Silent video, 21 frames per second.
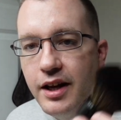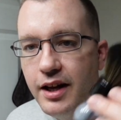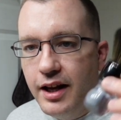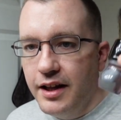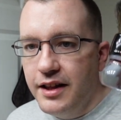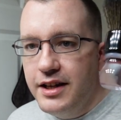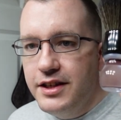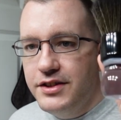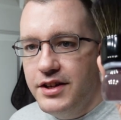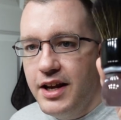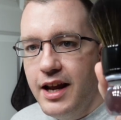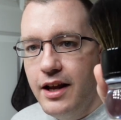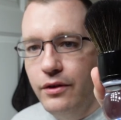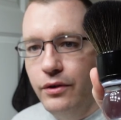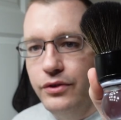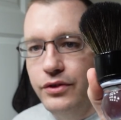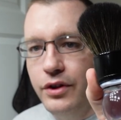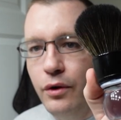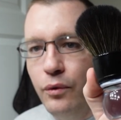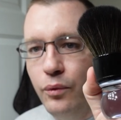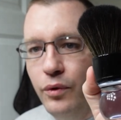And these
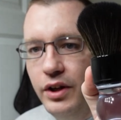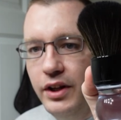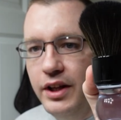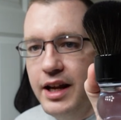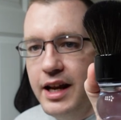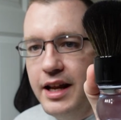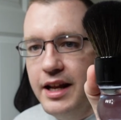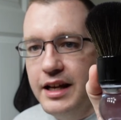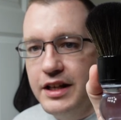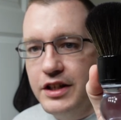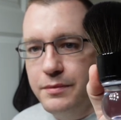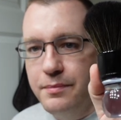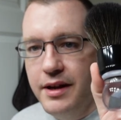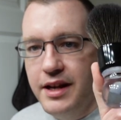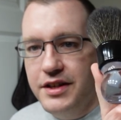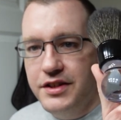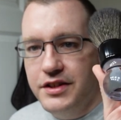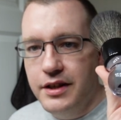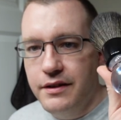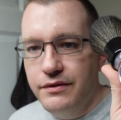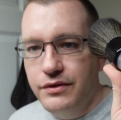handles are really
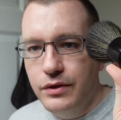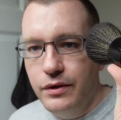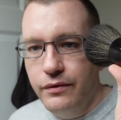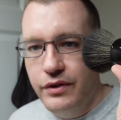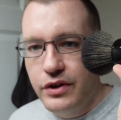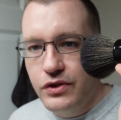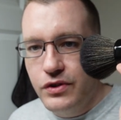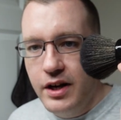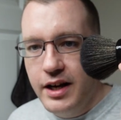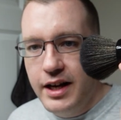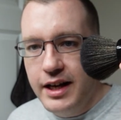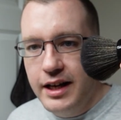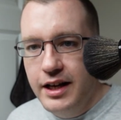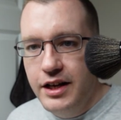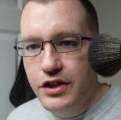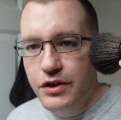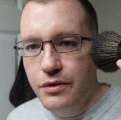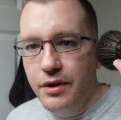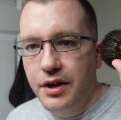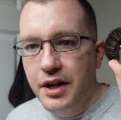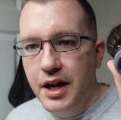inexpensive, so if you're trying to get into a